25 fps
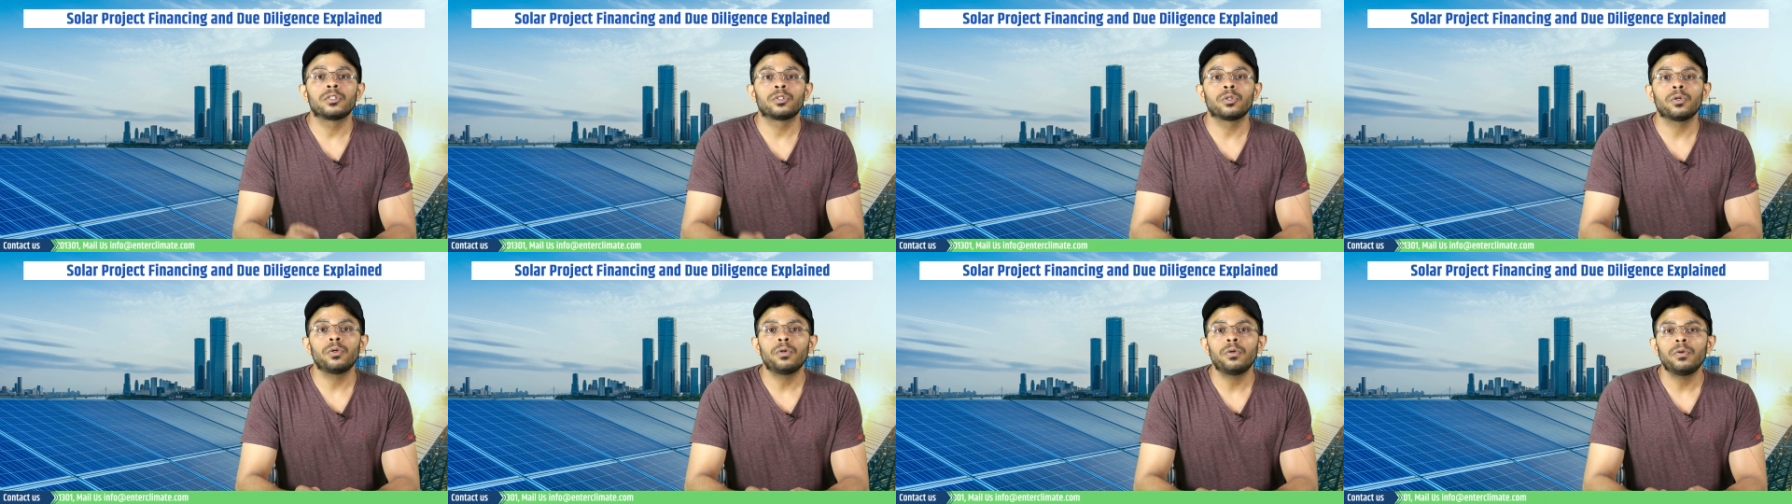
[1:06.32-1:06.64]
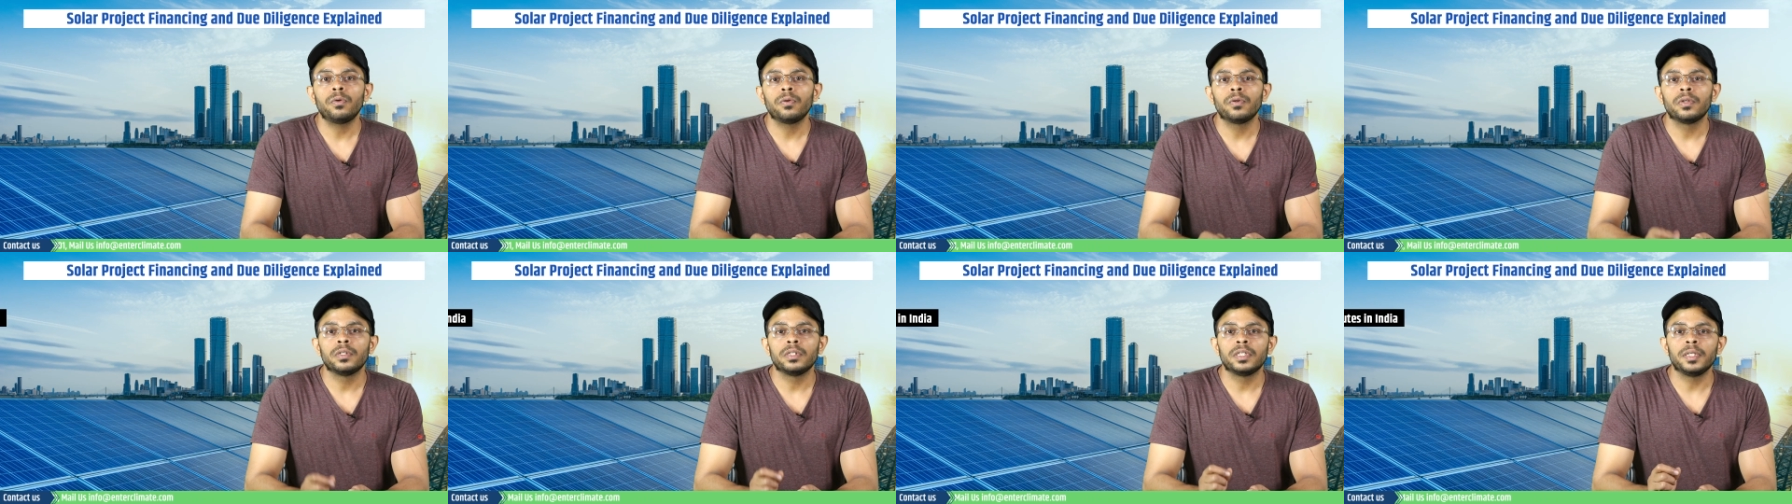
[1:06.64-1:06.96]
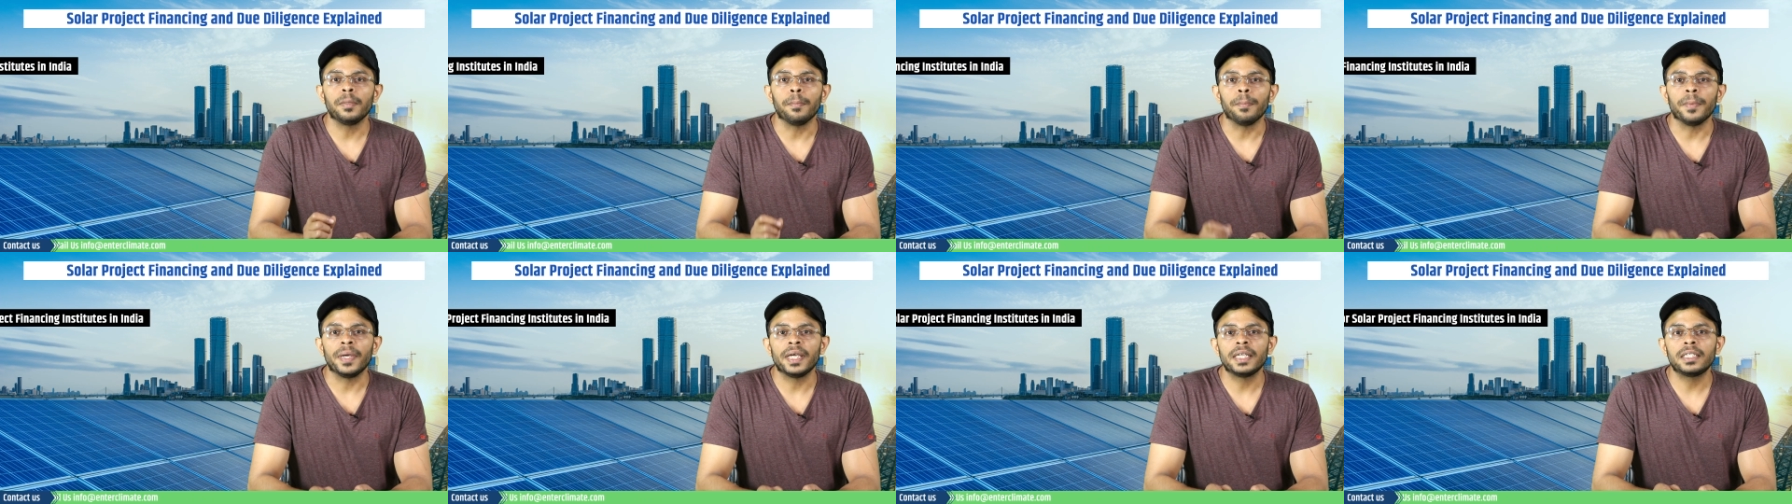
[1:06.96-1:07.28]
So,
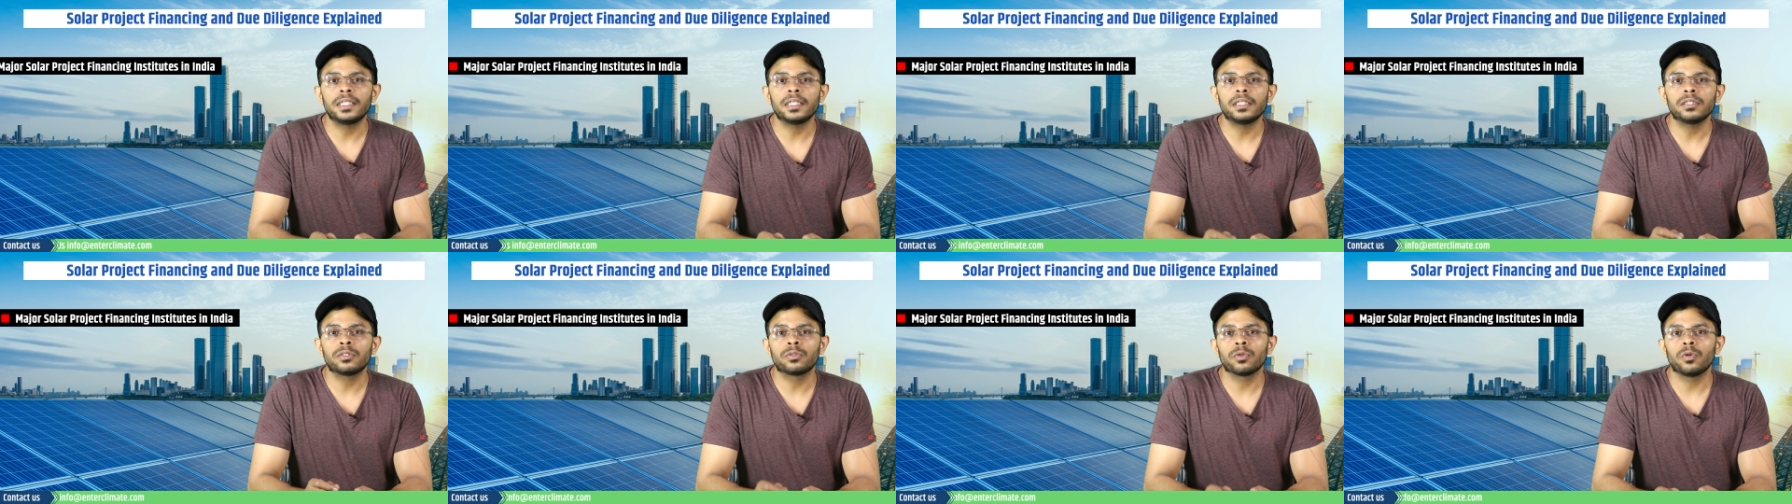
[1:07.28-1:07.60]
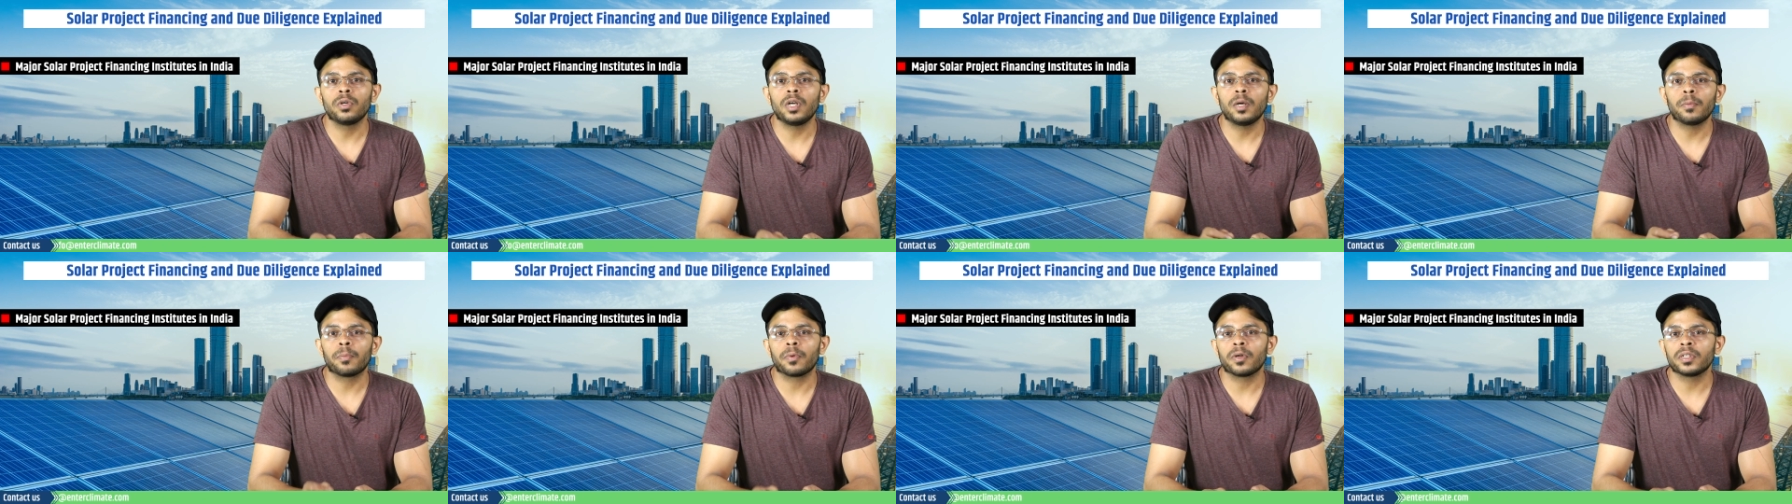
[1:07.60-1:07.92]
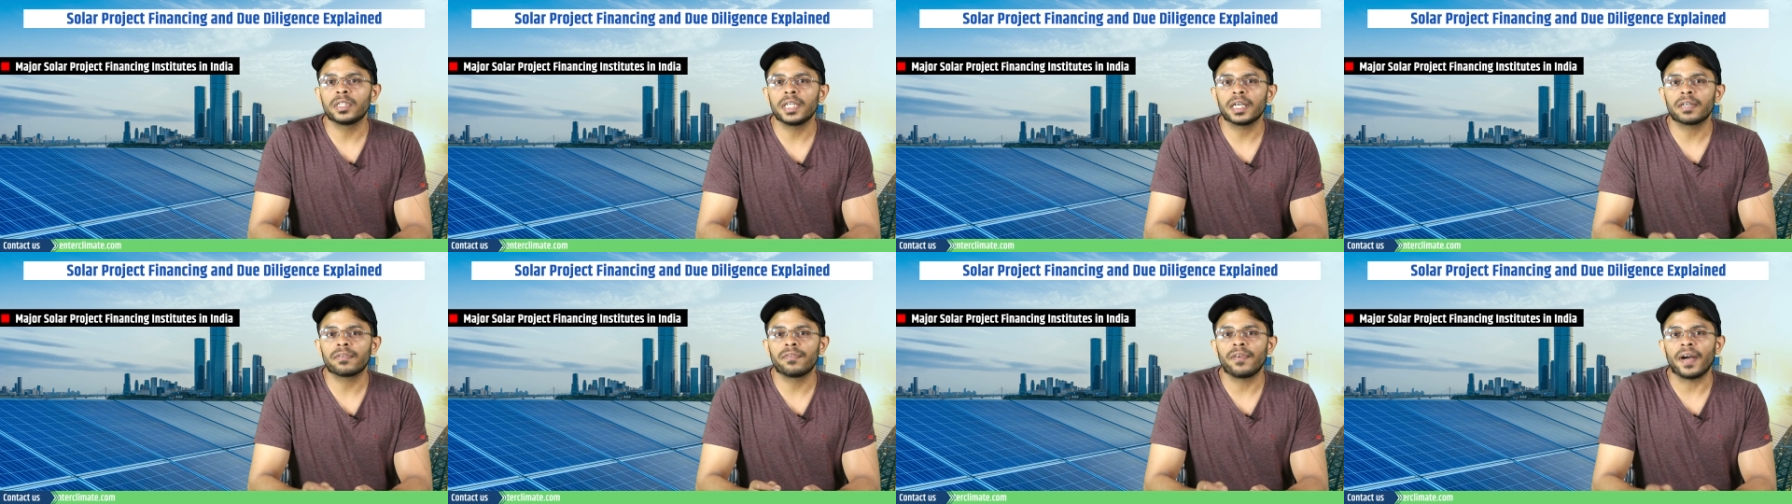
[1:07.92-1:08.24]
the major solar
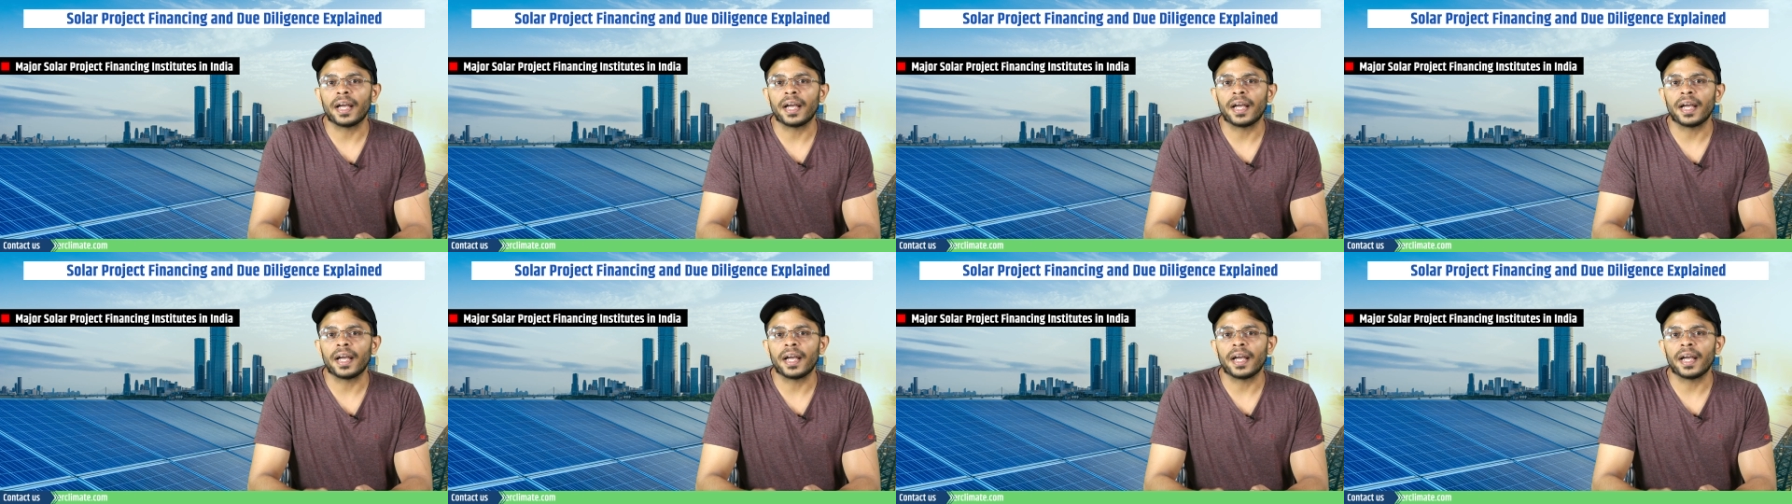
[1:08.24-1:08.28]
project